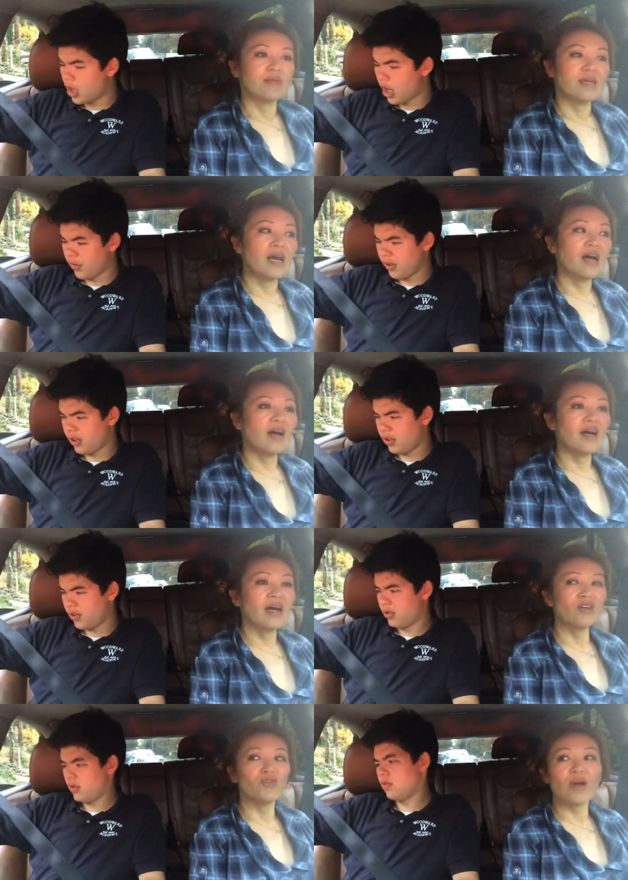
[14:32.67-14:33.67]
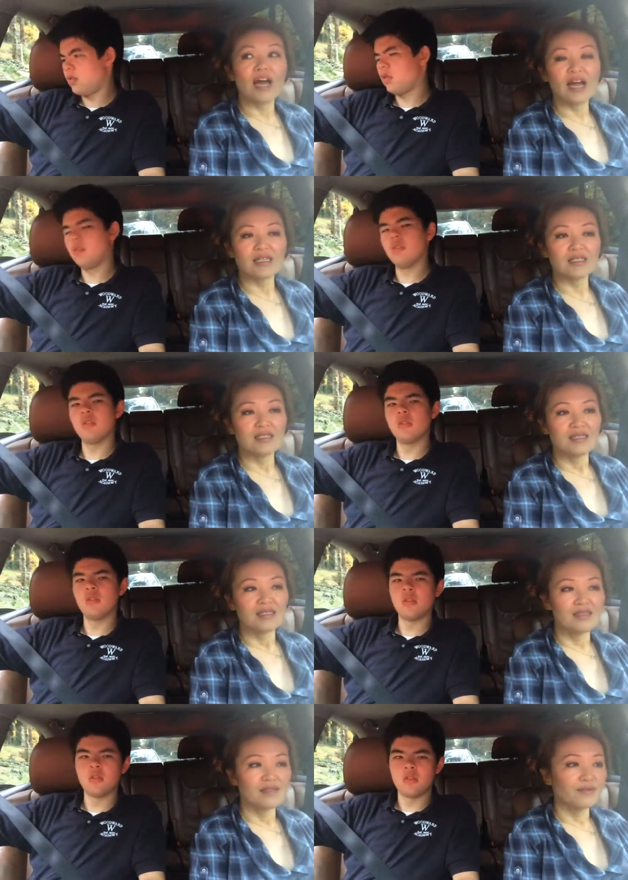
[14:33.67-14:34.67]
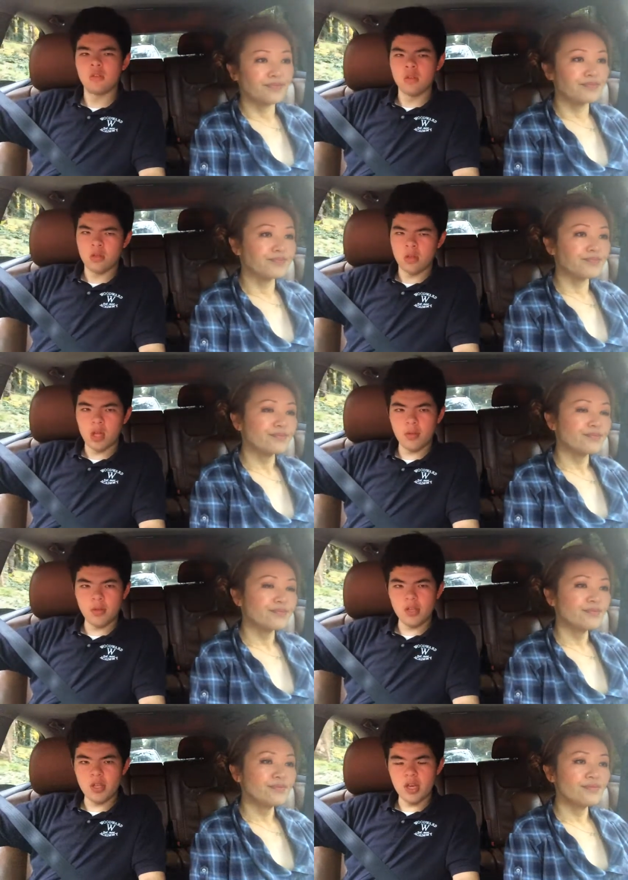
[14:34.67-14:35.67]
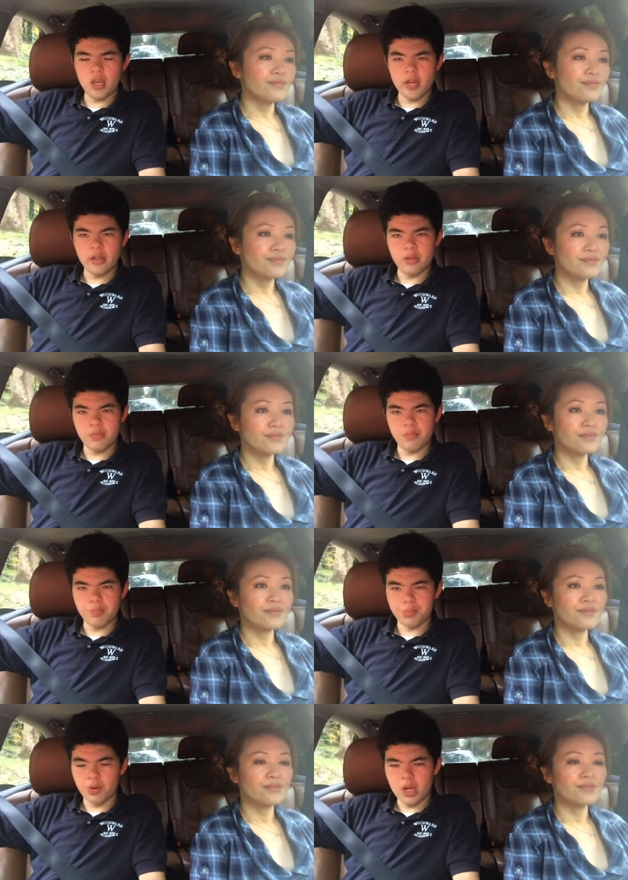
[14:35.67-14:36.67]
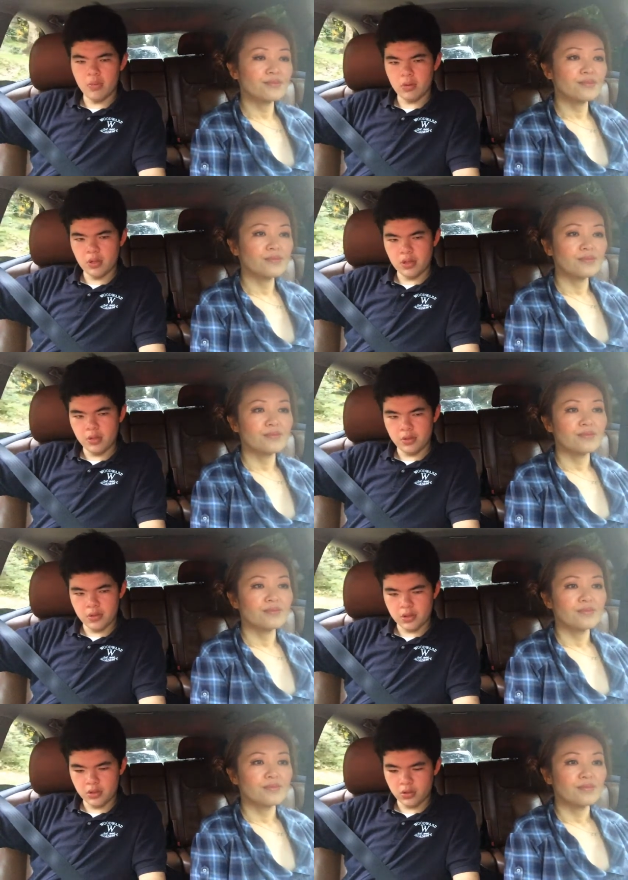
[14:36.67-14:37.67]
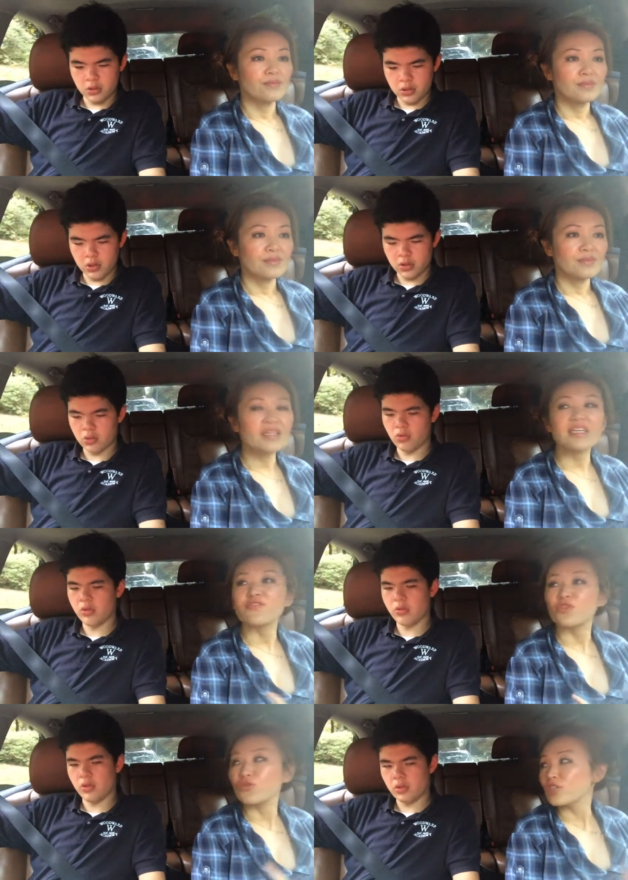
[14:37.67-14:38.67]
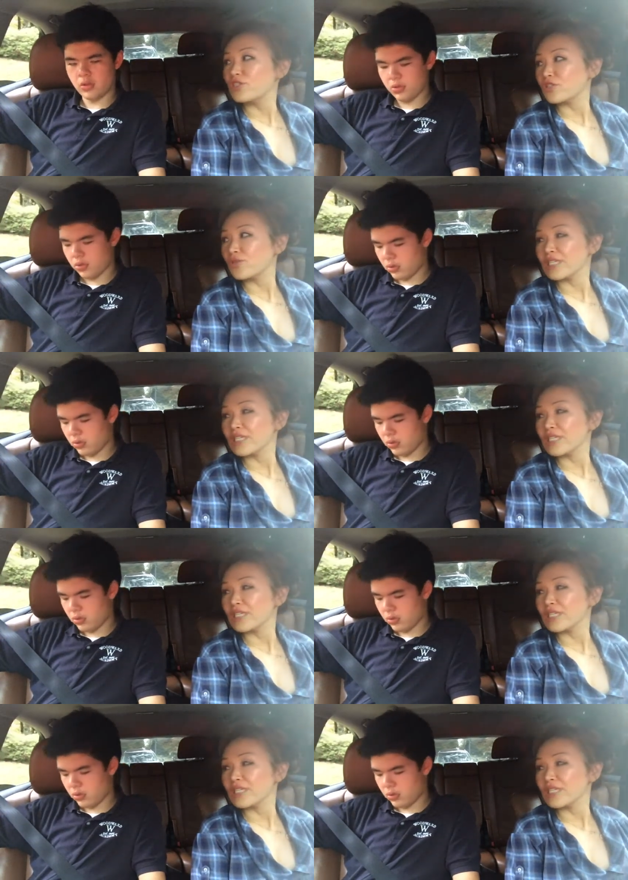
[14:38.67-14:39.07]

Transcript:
Speaker 1: I mean,
Speaker 2: how, how you act
Speaker 1: I mean, yeah, I probably just just like if you it. could
Speaker 2: do